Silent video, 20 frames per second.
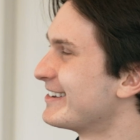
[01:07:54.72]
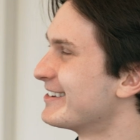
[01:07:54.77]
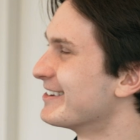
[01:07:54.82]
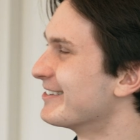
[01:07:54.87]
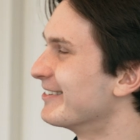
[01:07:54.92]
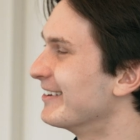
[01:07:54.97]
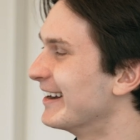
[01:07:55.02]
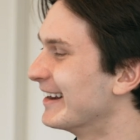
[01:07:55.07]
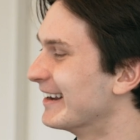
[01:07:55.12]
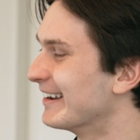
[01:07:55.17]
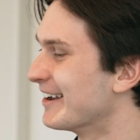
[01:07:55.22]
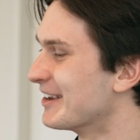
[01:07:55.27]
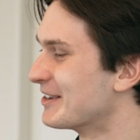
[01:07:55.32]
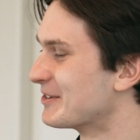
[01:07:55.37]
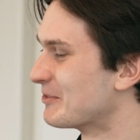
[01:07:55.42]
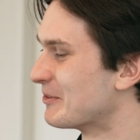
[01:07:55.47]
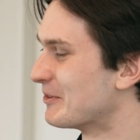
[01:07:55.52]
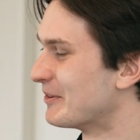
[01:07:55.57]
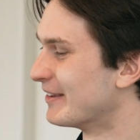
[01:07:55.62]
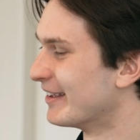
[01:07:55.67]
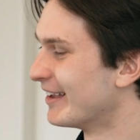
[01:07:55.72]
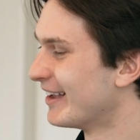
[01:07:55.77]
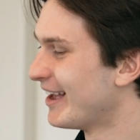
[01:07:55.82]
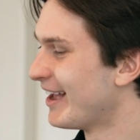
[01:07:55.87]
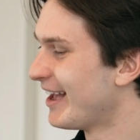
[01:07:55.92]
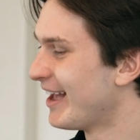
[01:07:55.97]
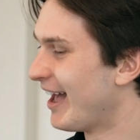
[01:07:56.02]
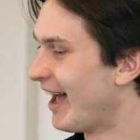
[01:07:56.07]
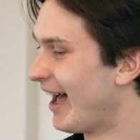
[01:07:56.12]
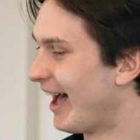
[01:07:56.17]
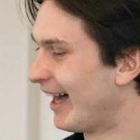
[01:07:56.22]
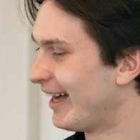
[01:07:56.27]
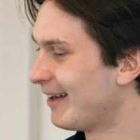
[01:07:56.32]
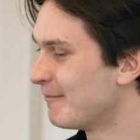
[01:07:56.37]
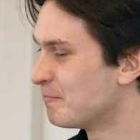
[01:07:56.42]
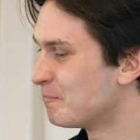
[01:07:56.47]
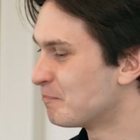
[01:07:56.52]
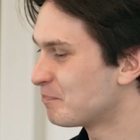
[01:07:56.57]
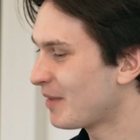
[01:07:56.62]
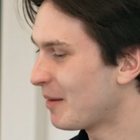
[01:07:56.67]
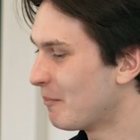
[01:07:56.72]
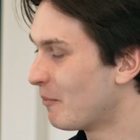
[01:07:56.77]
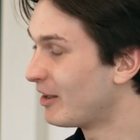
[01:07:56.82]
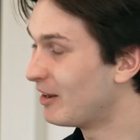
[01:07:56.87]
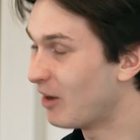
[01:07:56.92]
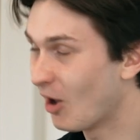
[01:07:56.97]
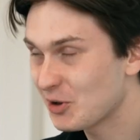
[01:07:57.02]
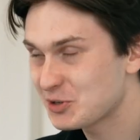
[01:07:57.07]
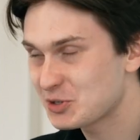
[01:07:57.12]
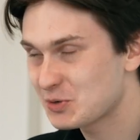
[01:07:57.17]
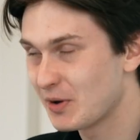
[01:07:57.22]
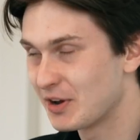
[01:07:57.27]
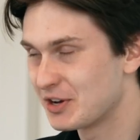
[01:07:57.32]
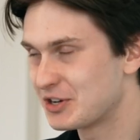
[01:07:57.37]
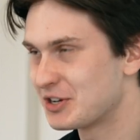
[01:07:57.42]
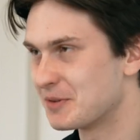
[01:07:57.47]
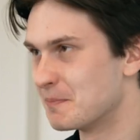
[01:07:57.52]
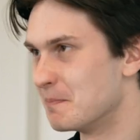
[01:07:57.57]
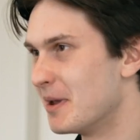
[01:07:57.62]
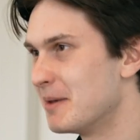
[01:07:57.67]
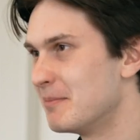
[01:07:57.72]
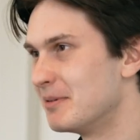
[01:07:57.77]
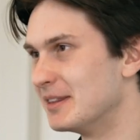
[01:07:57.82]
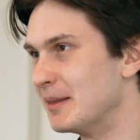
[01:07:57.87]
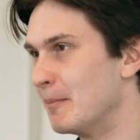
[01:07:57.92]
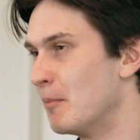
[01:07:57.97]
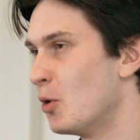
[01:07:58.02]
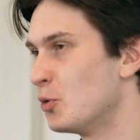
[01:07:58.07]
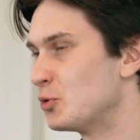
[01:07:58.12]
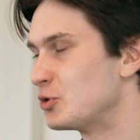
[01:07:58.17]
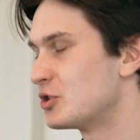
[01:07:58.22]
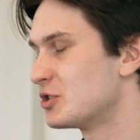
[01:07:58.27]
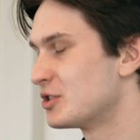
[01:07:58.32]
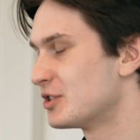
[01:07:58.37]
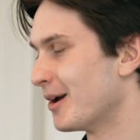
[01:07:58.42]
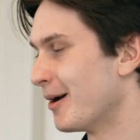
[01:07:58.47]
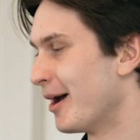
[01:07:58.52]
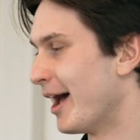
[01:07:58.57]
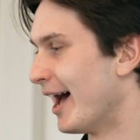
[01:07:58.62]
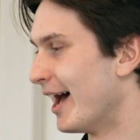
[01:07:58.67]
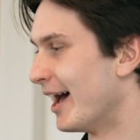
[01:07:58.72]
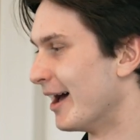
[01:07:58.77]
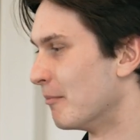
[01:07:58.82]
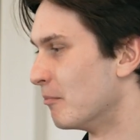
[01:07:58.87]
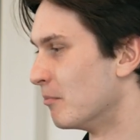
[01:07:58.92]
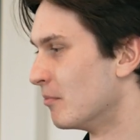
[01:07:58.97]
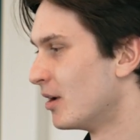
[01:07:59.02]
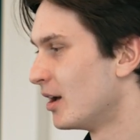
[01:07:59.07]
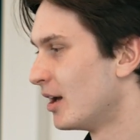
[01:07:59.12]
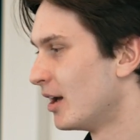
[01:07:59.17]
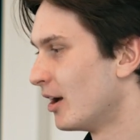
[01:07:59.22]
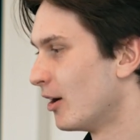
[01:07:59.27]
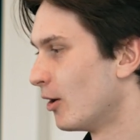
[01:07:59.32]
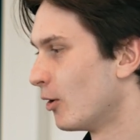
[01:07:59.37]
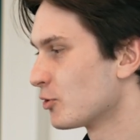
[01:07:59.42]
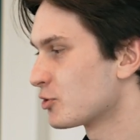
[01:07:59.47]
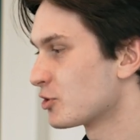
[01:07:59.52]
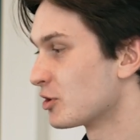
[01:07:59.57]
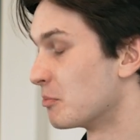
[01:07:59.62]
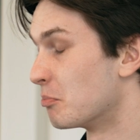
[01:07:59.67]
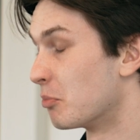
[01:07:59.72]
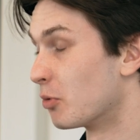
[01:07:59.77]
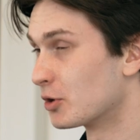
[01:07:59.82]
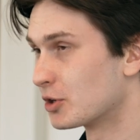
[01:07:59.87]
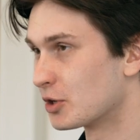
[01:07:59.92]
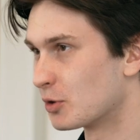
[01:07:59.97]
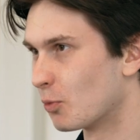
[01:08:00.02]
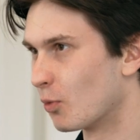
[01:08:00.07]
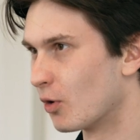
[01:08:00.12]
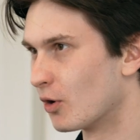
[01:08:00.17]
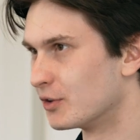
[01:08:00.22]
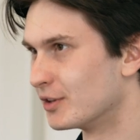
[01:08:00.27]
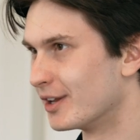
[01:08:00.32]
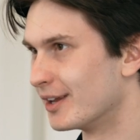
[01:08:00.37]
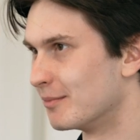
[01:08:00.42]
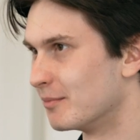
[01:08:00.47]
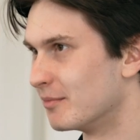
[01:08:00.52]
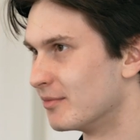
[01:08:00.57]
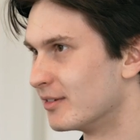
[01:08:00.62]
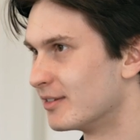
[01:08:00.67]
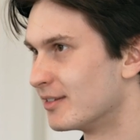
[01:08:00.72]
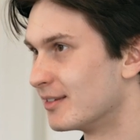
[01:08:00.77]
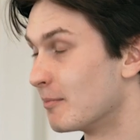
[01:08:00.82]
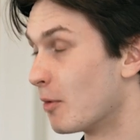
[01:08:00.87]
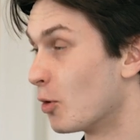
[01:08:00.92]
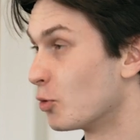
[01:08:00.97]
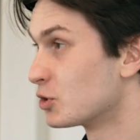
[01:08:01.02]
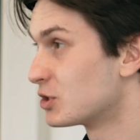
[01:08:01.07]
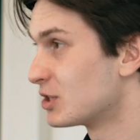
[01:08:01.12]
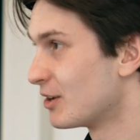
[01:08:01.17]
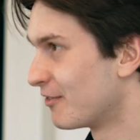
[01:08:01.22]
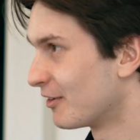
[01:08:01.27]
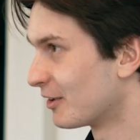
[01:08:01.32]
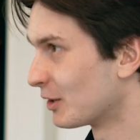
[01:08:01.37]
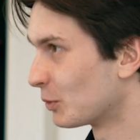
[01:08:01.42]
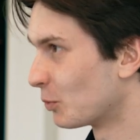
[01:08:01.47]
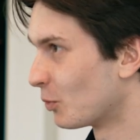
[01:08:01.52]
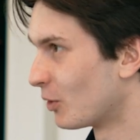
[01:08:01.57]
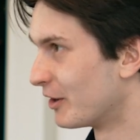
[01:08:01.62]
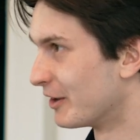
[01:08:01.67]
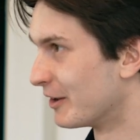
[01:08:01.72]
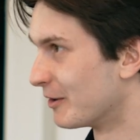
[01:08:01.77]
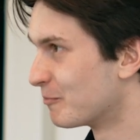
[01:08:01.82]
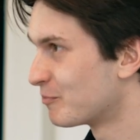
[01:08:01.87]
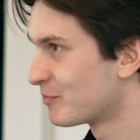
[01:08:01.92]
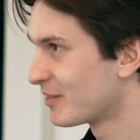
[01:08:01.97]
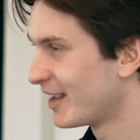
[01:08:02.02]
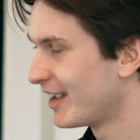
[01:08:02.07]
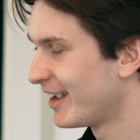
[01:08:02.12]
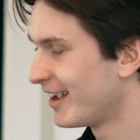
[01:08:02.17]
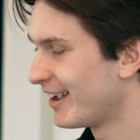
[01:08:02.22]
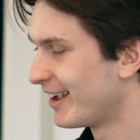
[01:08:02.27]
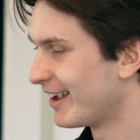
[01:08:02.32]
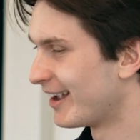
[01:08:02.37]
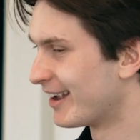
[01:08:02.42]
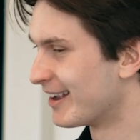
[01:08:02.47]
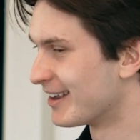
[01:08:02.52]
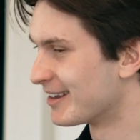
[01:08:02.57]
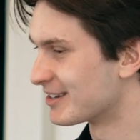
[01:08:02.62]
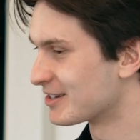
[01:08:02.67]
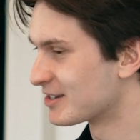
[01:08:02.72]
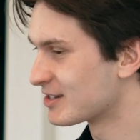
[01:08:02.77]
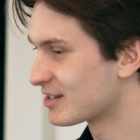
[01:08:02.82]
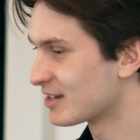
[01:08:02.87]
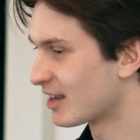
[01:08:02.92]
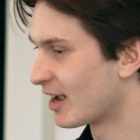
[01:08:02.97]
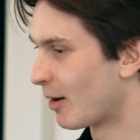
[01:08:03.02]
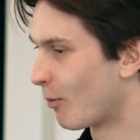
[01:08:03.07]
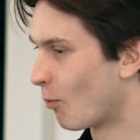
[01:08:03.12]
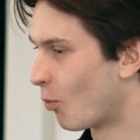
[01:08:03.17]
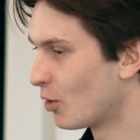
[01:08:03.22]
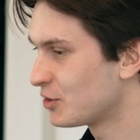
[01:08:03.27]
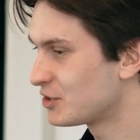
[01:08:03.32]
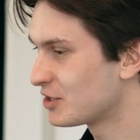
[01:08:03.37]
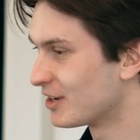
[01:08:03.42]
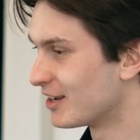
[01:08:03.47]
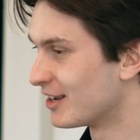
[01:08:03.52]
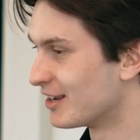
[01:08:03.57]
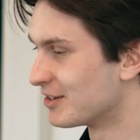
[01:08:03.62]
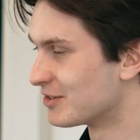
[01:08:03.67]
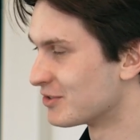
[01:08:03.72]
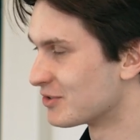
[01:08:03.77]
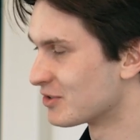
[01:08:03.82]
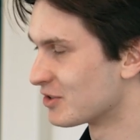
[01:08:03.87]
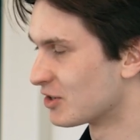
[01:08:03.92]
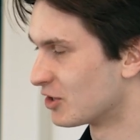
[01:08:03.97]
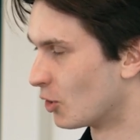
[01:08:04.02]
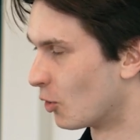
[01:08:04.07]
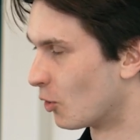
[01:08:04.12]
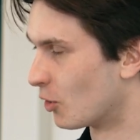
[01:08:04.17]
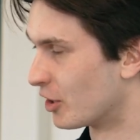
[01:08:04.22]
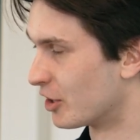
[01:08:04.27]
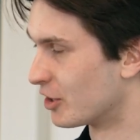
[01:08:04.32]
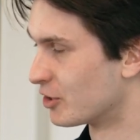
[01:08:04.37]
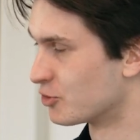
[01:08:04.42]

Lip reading: is a really nice one. My last question, maybe the most important one and the most difficult one, is what is your